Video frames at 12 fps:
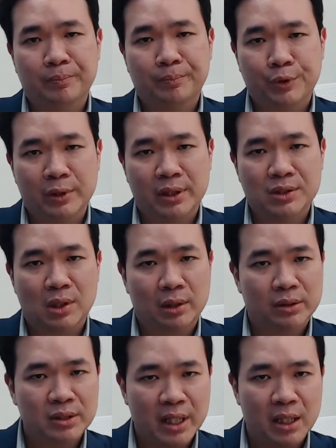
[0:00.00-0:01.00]
put this on
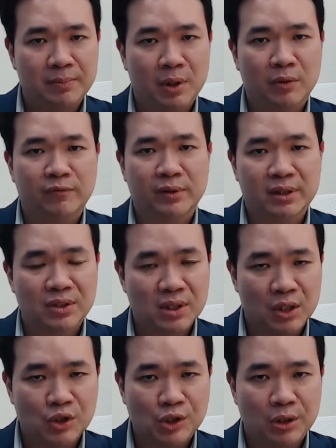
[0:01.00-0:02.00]
the table for
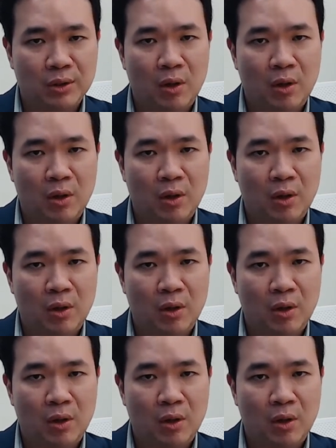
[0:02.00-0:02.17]
discussion